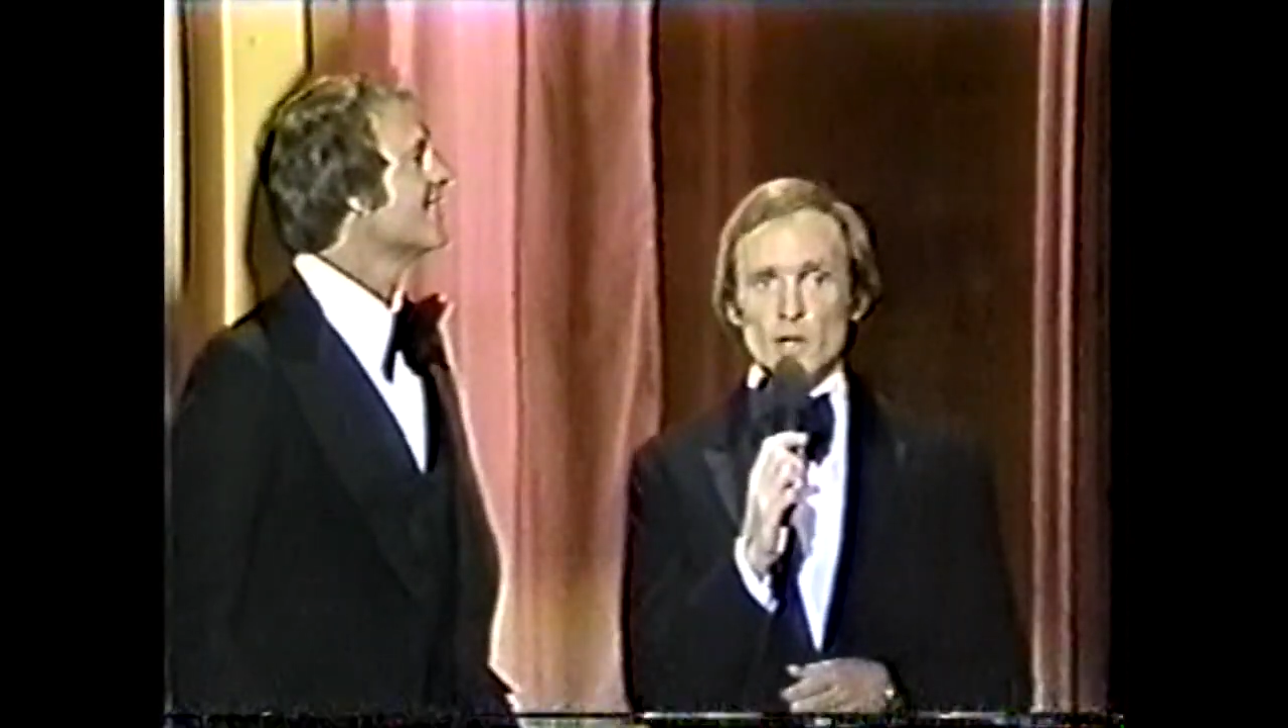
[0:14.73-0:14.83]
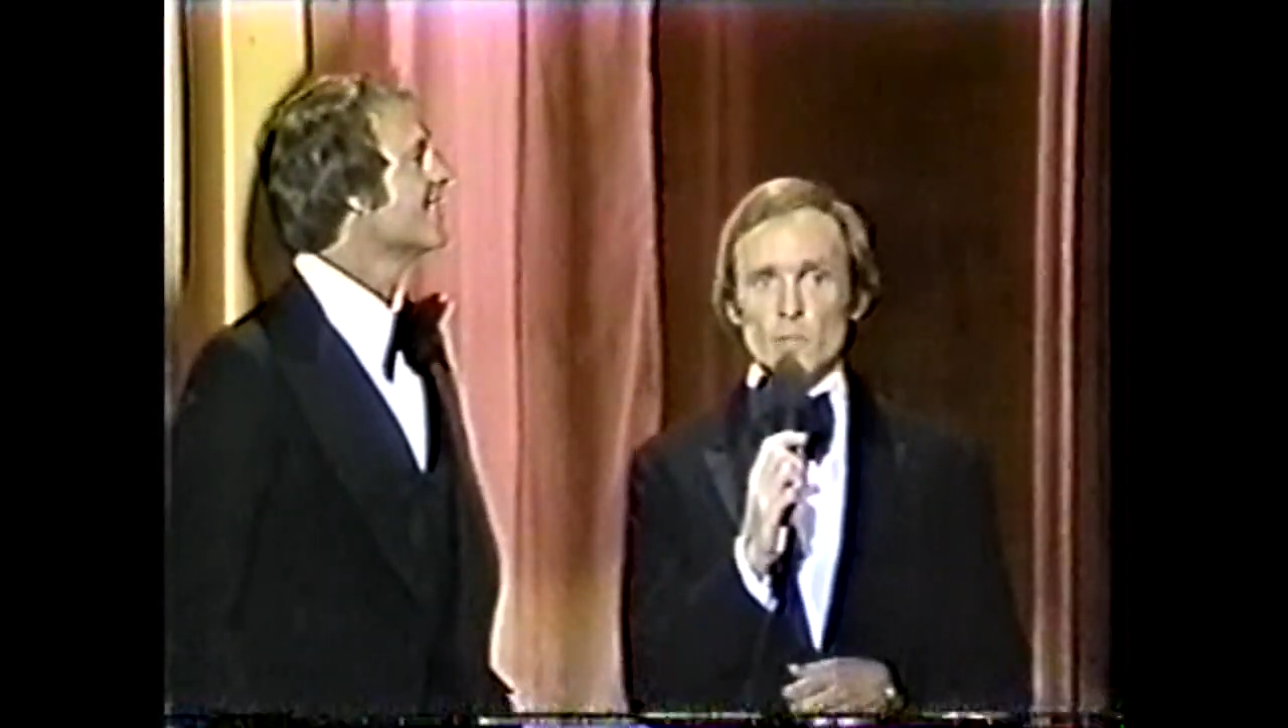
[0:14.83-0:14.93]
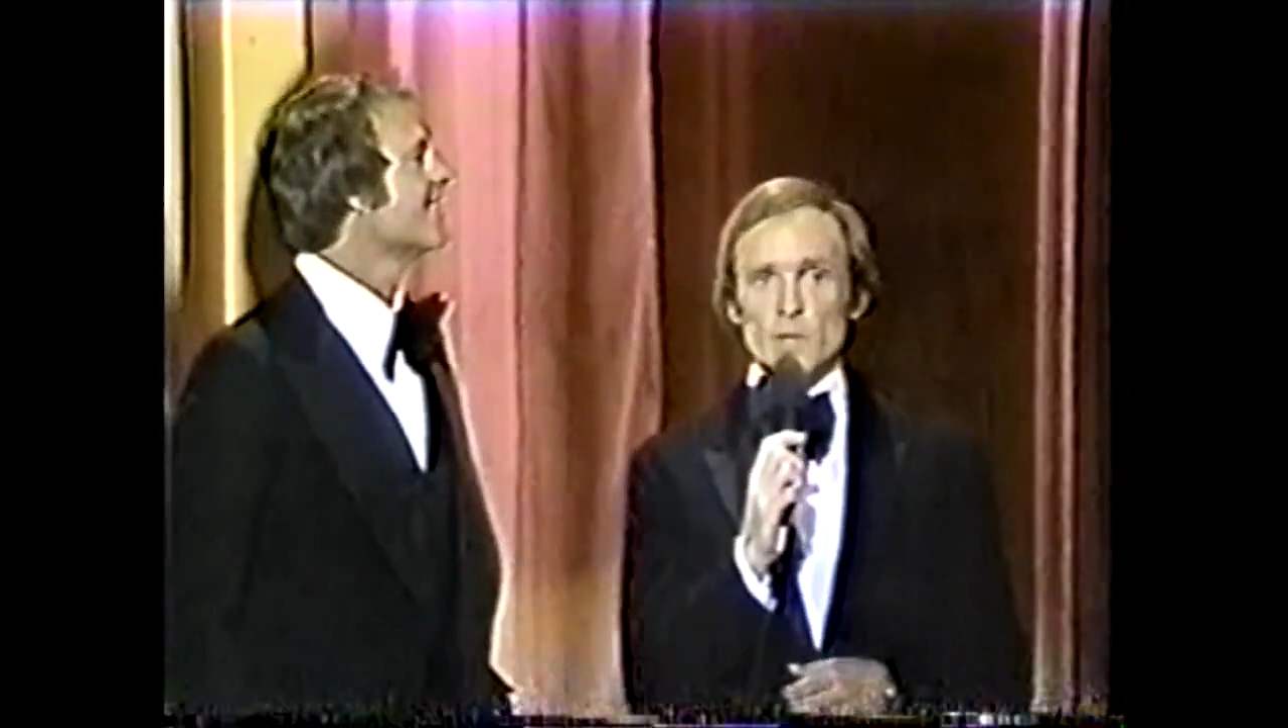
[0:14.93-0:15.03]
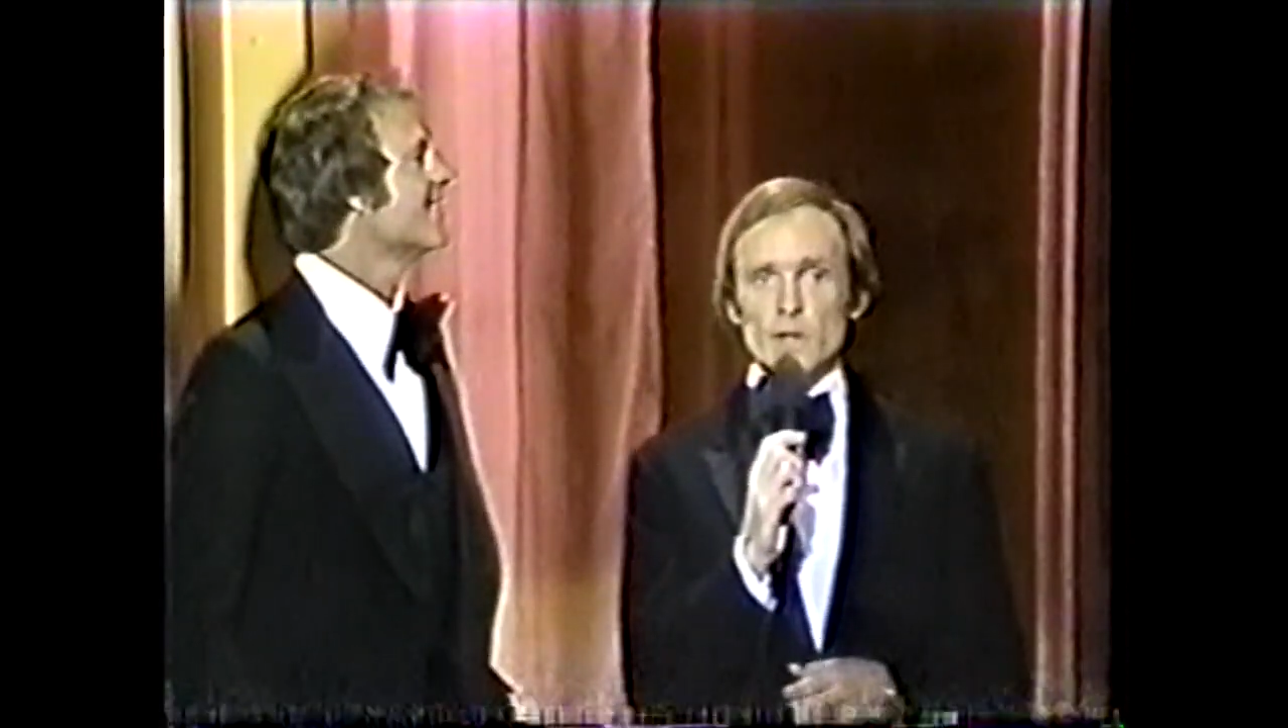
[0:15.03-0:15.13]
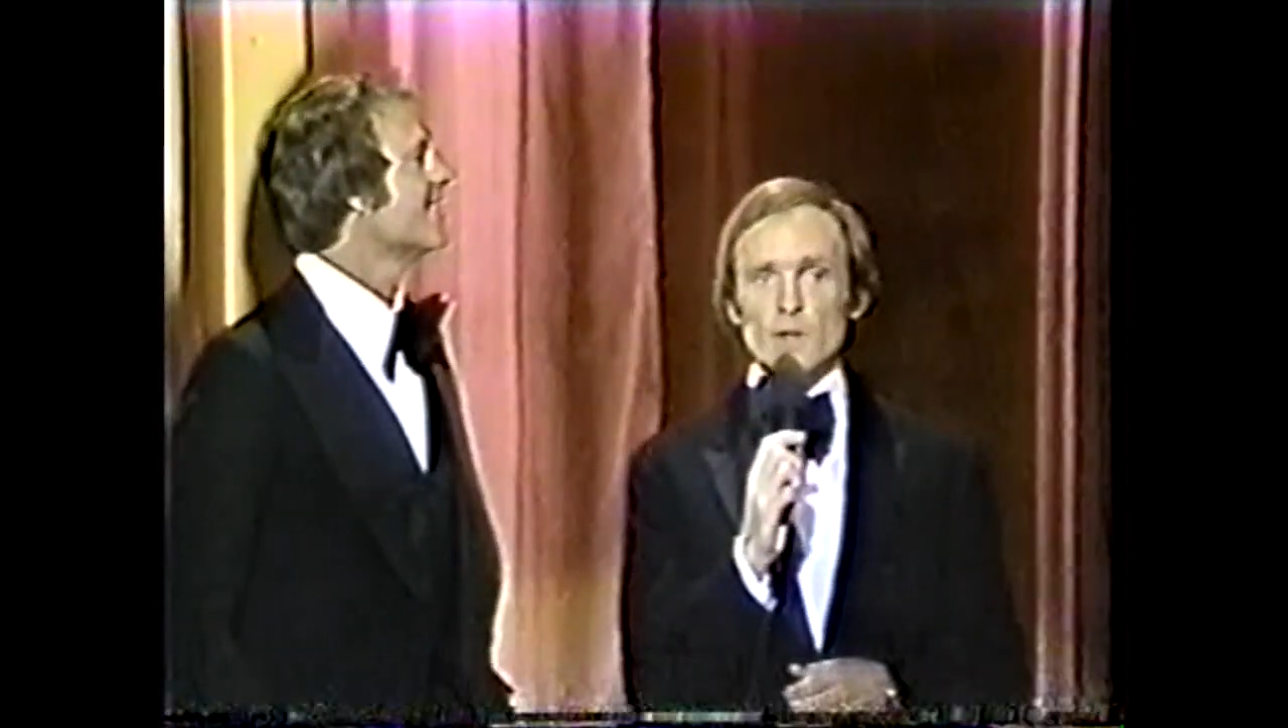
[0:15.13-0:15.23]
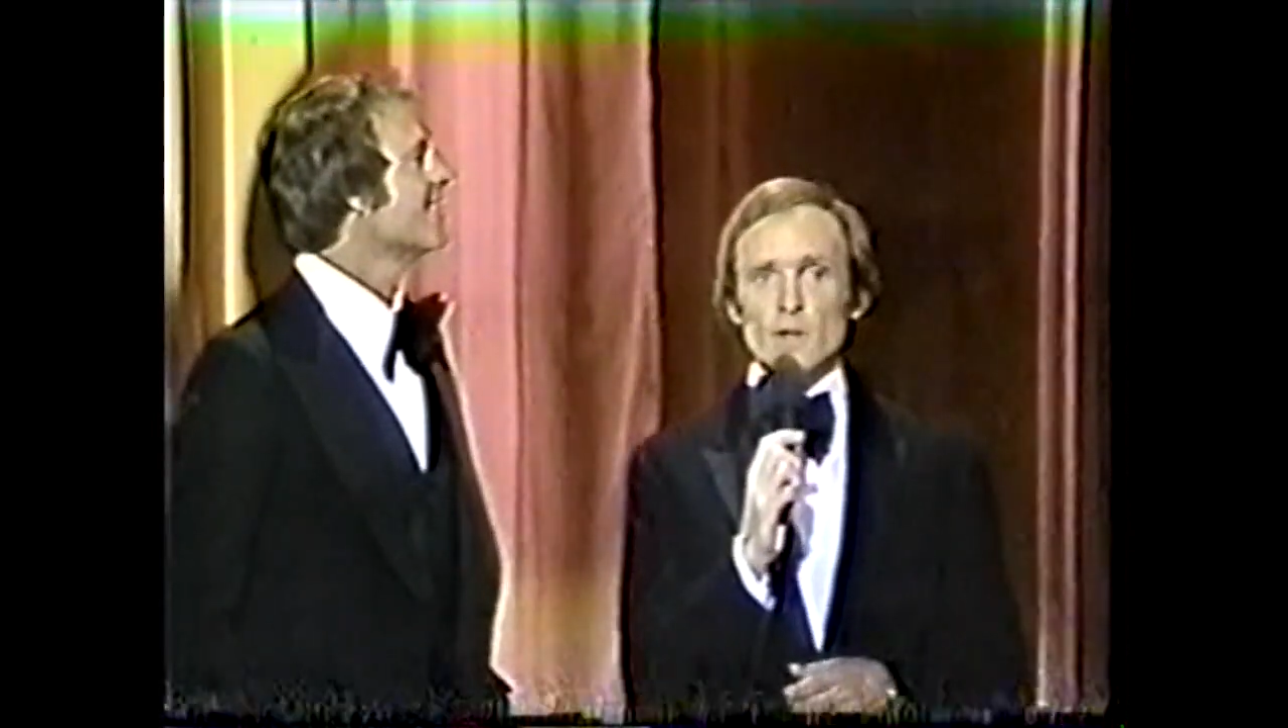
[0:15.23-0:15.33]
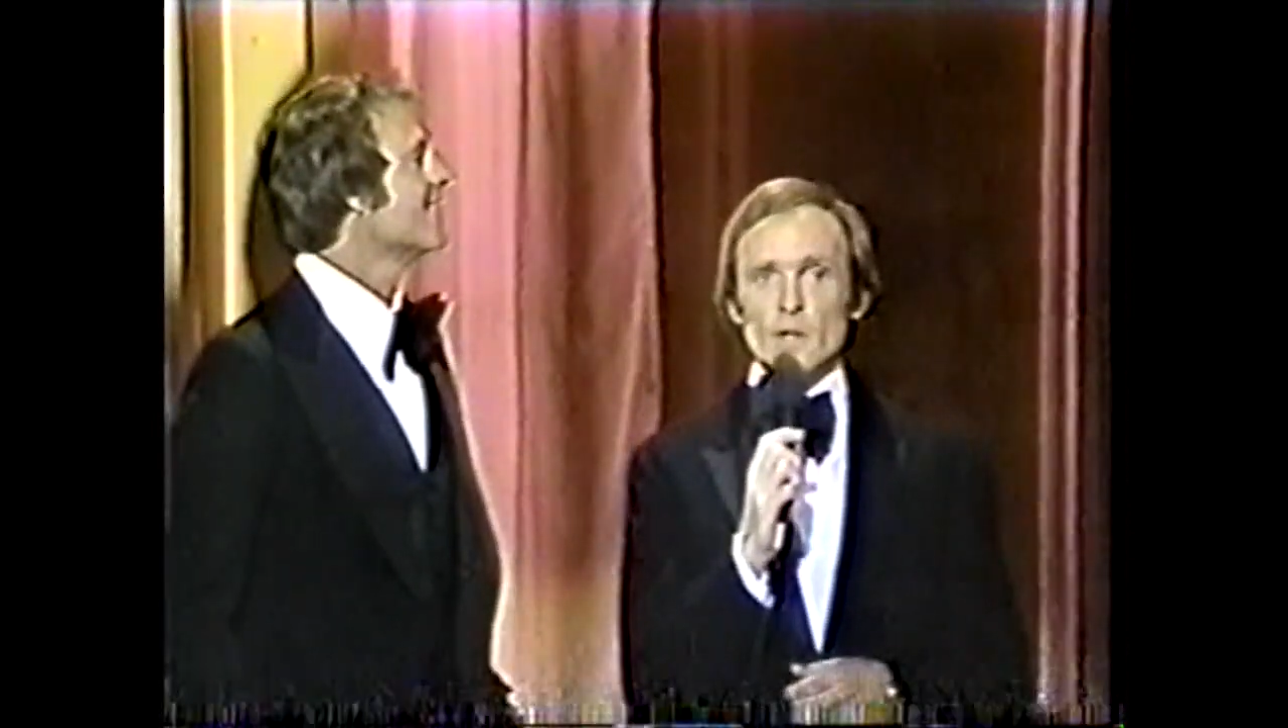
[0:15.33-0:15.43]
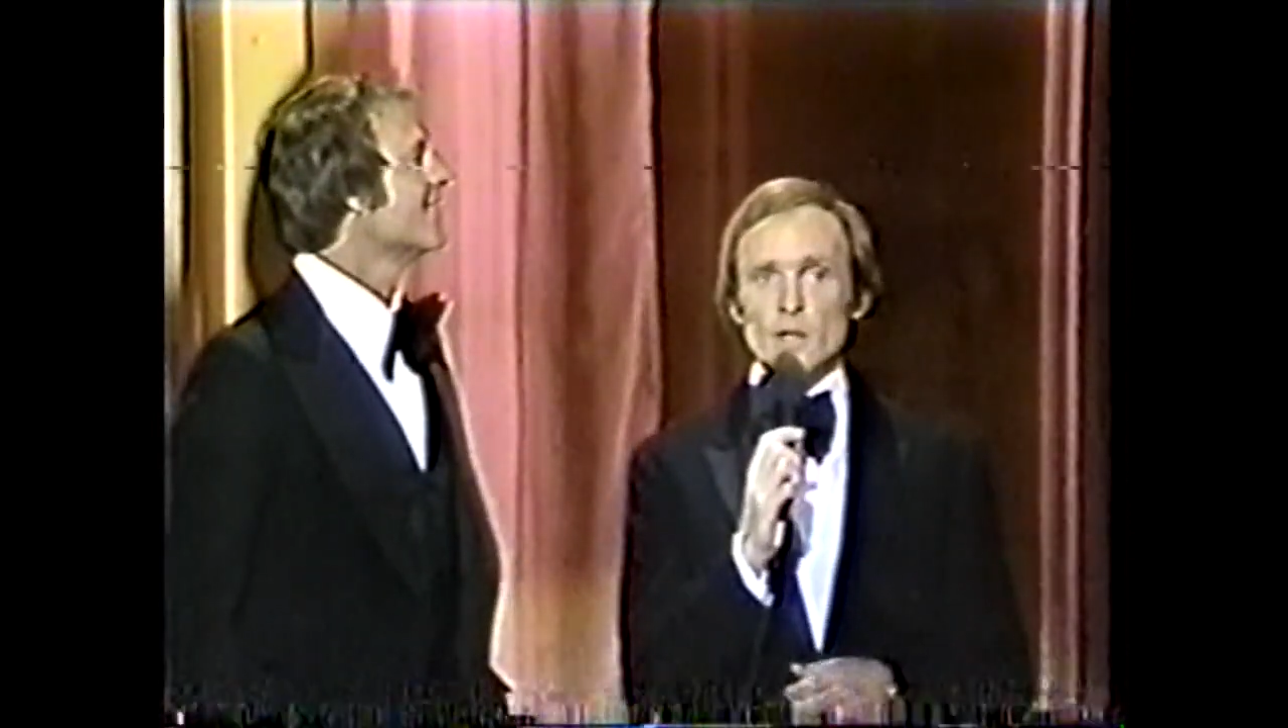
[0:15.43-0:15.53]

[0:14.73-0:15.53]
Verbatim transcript: gentlemen,